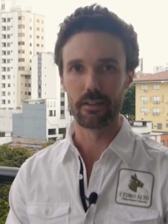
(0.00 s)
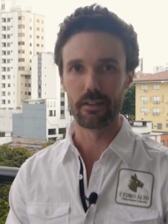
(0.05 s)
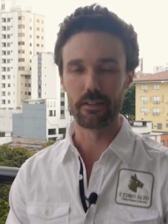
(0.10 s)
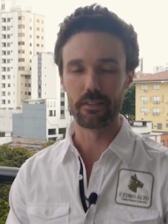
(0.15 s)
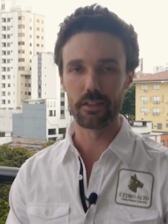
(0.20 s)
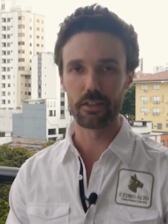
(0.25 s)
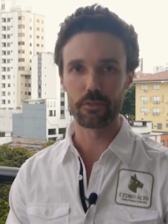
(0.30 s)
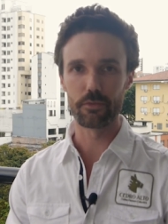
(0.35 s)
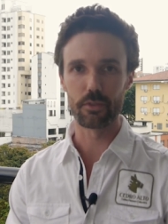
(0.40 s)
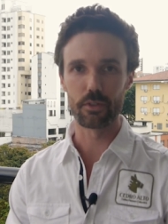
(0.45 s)

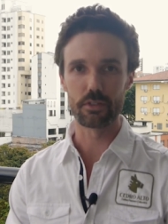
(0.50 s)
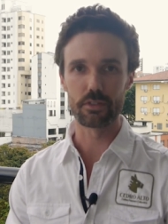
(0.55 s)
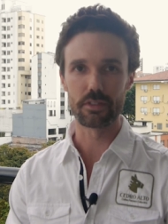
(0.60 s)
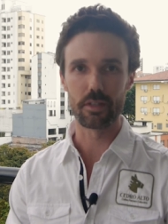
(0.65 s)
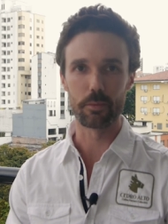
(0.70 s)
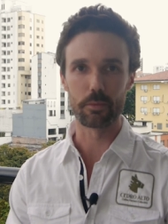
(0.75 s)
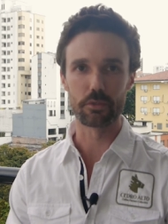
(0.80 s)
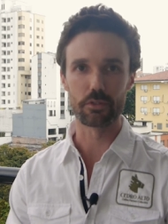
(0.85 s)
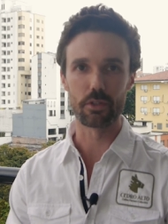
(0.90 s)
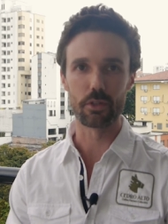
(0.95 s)
In this first
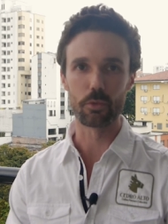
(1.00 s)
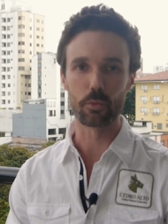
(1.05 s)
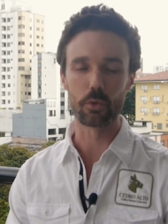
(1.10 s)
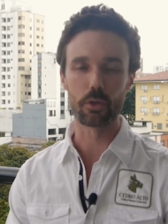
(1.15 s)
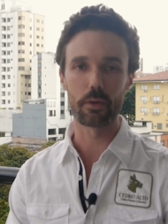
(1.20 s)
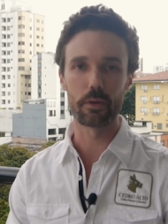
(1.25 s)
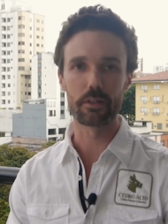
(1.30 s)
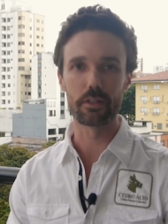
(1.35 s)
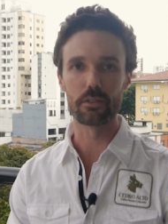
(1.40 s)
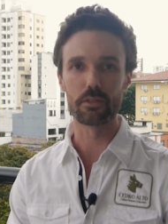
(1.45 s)
episode, we're
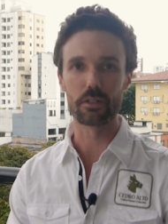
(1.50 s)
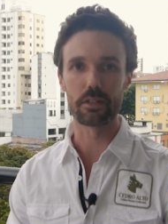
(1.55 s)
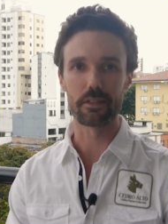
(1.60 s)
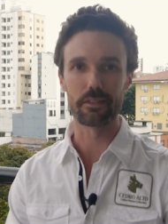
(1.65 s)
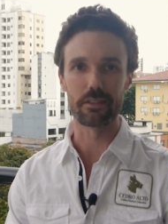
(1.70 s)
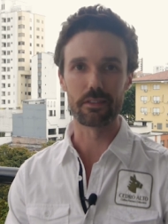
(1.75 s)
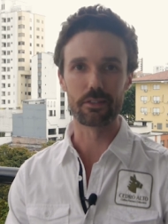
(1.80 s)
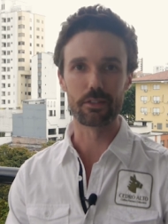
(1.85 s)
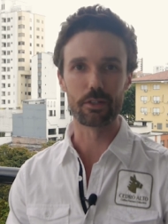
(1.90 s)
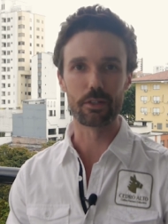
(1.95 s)
going to look
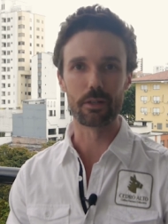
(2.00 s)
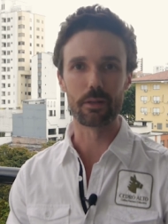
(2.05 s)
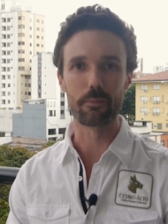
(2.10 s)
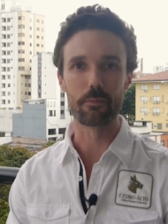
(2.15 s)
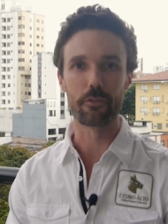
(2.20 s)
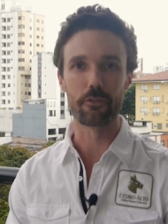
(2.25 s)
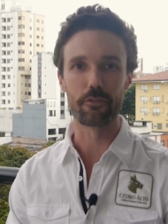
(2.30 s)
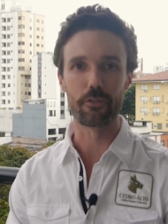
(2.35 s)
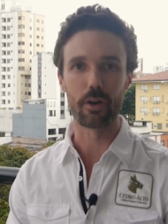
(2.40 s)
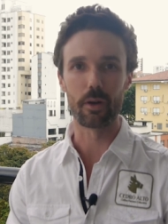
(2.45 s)
at the
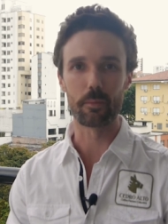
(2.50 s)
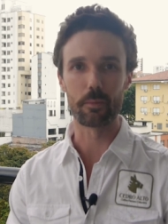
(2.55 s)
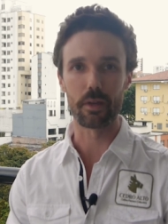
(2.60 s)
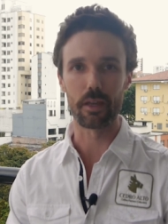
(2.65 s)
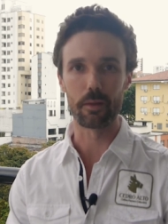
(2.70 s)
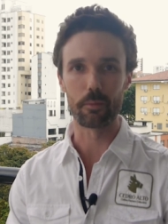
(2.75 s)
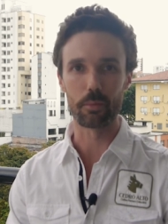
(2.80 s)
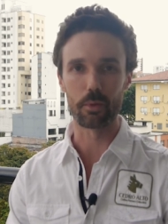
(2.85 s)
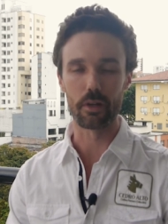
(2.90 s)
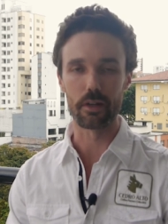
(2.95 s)
term farm
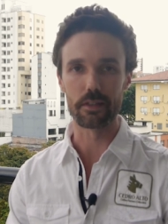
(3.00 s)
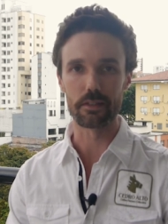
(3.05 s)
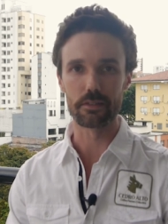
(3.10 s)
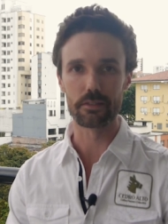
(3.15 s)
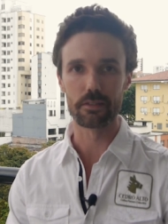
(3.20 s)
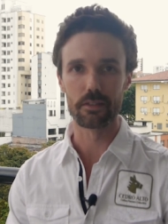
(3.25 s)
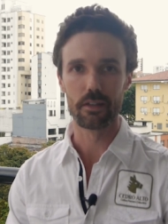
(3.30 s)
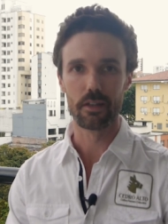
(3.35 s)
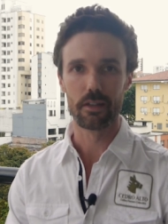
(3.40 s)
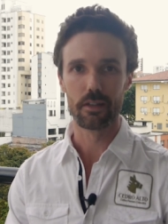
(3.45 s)
gate
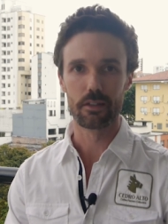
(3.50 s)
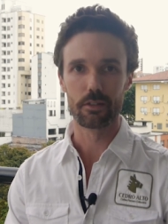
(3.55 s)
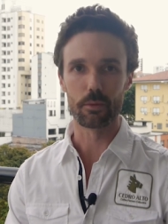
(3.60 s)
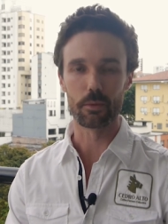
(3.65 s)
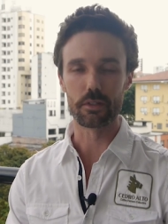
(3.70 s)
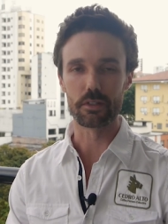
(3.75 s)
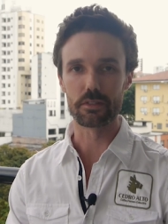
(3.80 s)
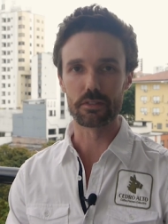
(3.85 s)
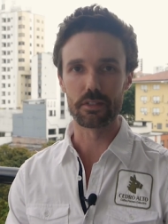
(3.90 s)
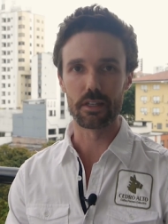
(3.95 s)
price to
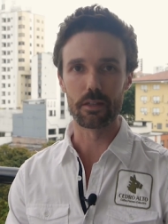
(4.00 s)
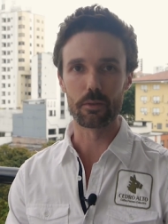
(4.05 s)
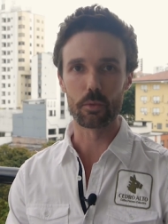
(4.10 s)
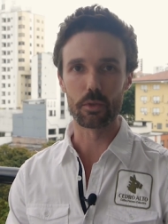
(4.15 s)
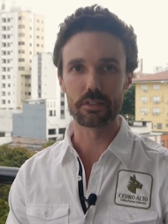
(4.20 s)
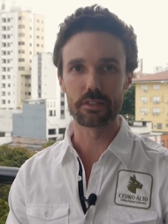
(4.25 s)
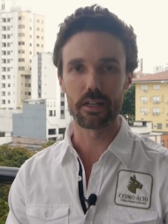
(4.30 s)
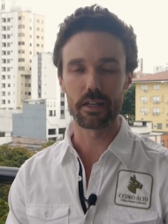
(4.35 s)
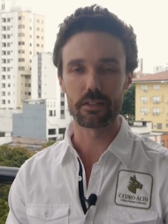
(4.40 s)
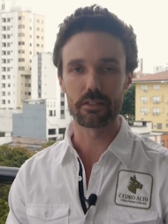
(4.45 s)
understand
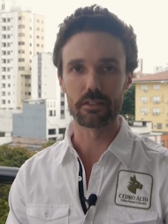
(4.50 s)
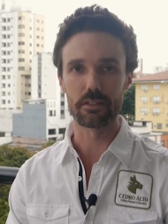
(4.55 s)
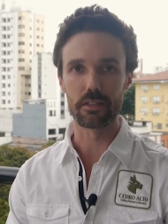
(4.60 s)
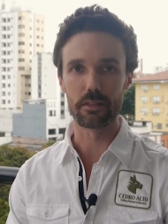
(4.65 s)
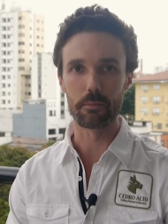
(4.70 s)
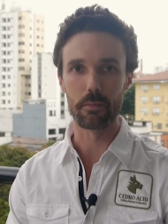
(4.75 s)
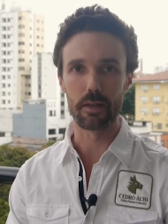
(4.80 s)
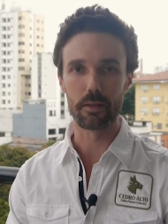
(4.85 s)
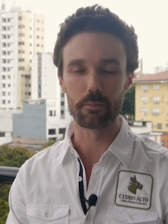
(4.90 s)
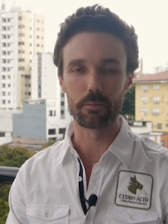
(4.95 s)
what's
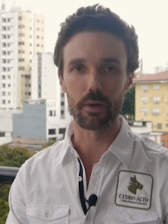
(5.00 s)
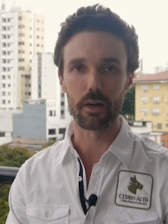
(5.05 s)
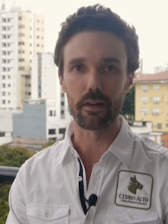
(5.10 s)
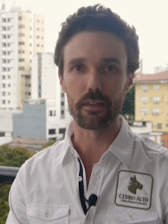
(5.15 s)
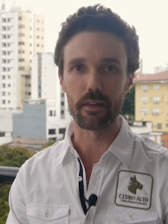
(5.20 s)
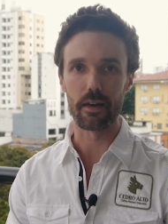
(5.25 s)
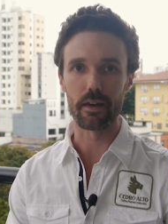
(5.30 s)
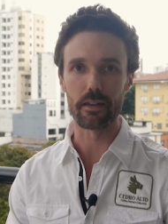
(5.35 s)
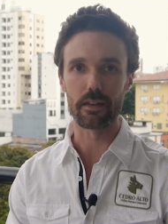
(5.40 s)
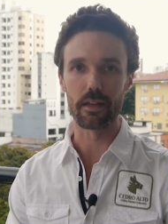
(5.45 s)
actually meant by
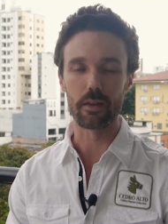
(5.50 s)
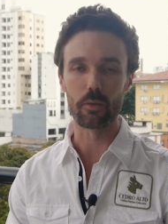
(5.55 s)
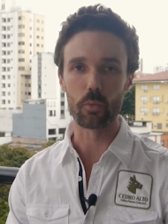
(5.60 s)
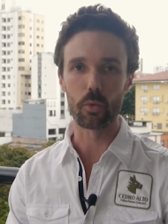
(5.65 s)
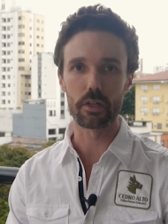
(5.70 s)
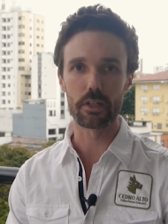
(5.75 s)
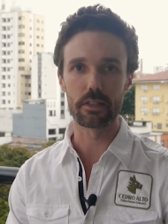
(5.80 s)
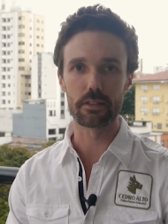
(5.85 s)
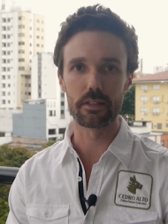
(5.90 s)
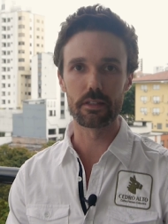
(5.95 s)
that and
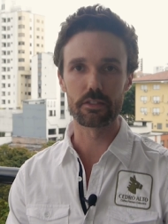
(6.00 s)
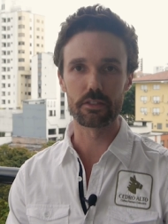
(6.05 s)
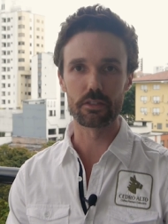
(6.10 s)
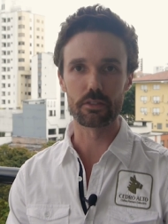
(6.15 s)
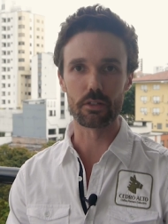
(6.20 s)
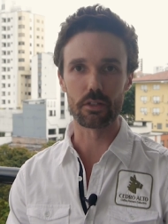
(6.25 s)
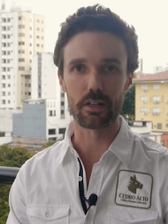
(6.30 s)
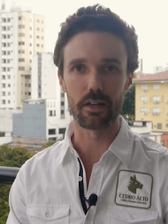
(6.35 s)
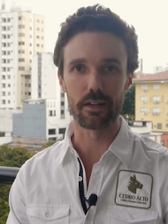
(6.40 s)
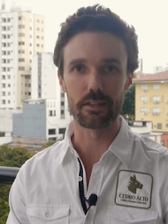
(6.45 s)
what
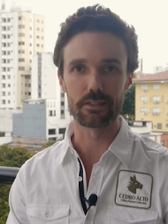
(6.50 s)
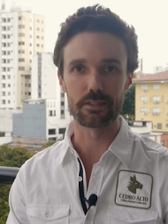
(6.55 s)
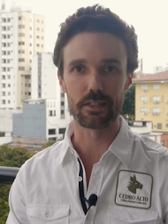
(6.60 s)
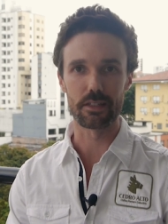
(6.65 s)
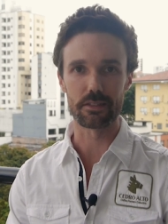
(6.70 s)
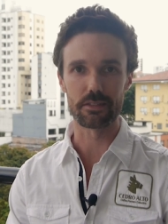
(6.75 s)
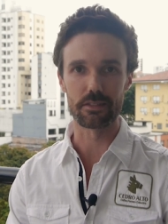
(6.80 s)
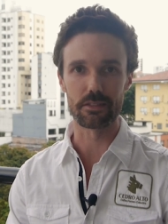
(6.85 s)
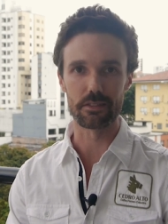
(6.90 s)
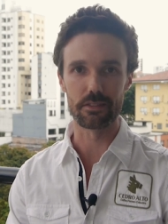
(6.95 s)
additional
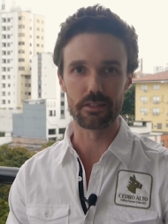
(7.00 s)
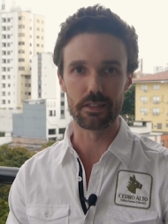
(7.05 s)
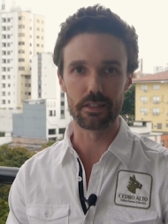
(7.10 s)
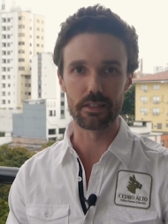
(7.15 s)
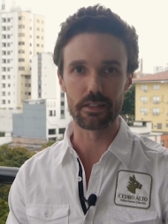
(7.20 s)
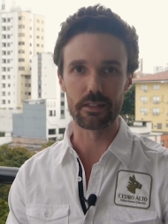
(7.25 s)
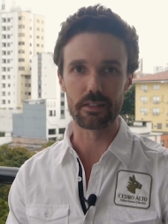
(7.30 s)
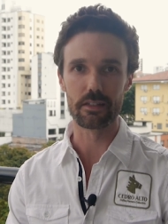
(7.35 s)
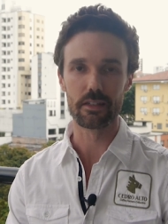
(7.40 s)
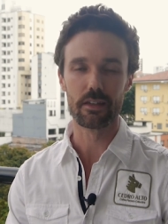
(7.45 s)
context is
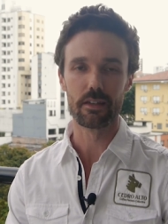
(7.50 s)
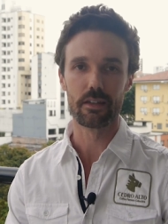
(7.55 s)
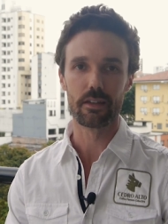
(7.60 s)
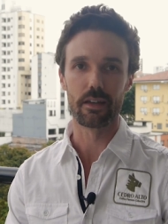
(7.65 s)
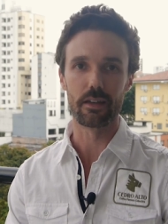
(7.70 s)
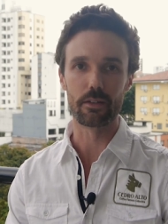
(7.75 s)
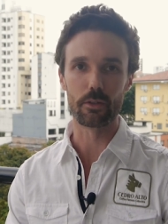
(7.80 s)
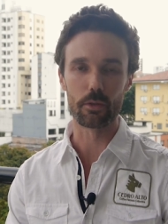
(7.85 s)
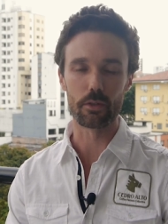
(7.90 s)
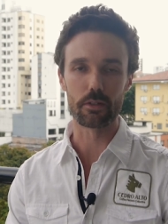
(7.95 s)
needed
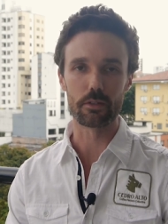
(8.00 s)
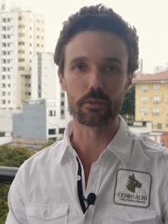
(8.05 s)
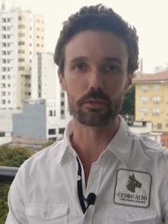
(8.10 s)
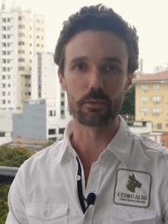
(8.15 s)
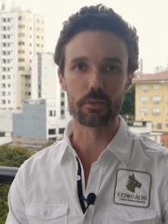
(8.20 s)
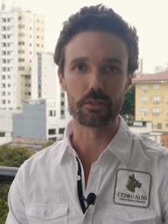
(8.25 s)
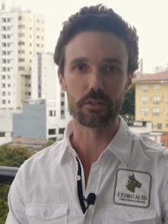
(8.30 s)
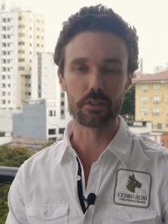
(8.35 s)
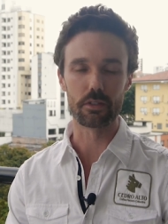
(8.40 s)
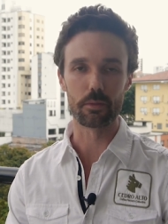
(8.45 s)
in order to
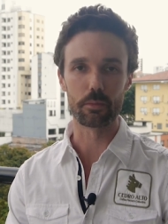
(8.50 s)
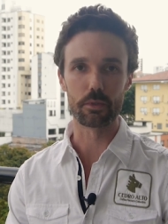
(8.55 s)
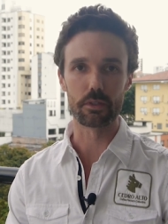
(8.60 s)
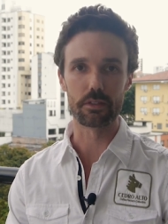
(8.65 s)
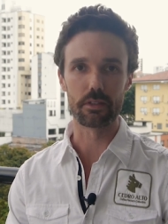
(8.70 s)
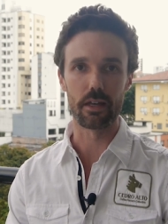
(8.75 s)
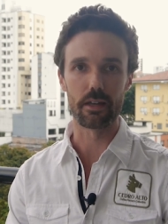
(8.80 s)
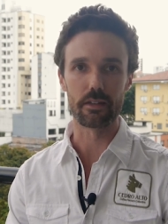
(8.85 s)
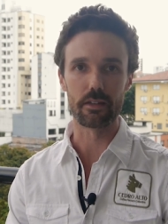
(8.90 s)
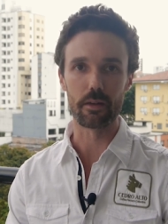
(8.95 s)

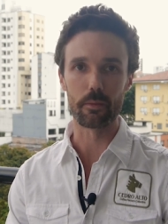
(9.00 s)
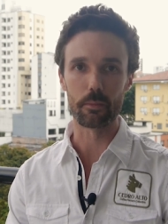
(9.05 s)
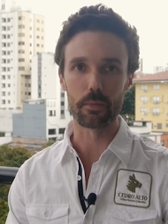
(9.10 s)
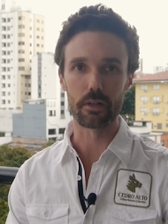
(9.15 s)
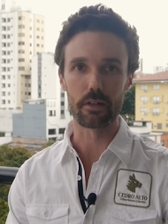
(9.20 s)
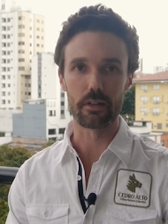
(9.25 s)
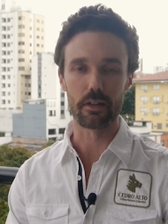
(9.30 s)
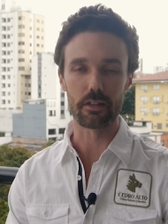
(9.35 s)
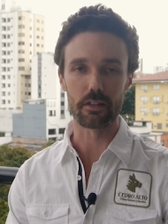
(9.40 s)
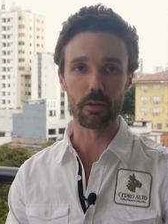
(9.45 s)
interpret that
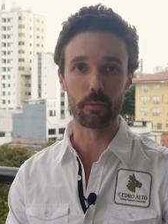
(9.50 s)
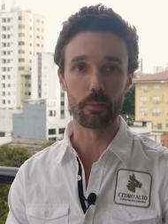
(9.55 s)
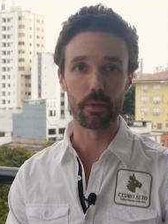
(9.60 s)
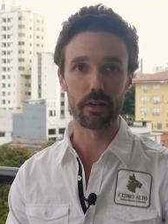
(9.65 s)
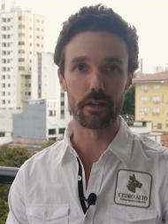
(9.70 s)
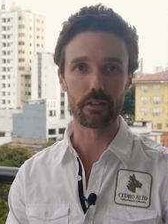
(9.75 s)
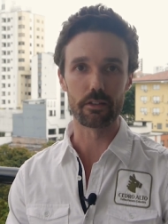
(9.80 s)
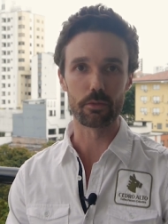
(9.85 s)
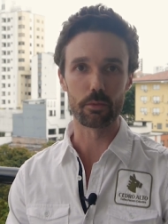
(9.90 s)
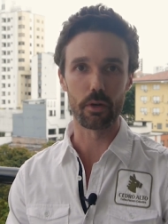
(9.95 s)
number and
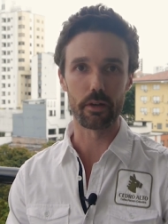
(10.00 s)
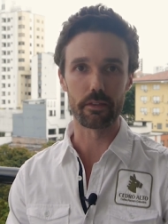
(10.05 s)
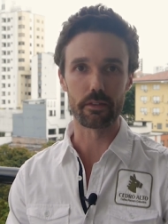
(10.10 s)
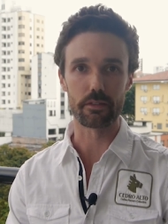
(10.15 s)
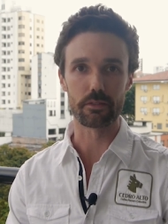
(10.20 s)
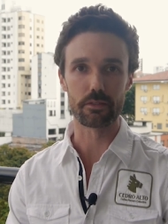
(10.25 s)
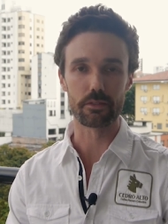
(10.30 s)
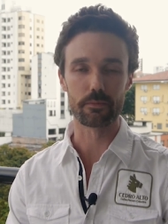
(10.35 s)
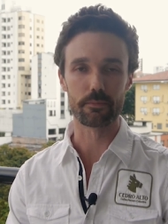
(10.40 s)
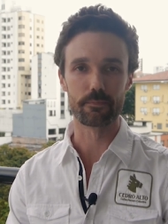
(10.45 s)
compare it to
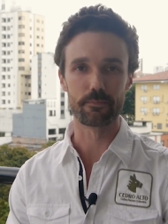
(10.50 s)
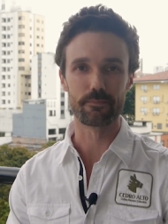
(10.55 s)
others.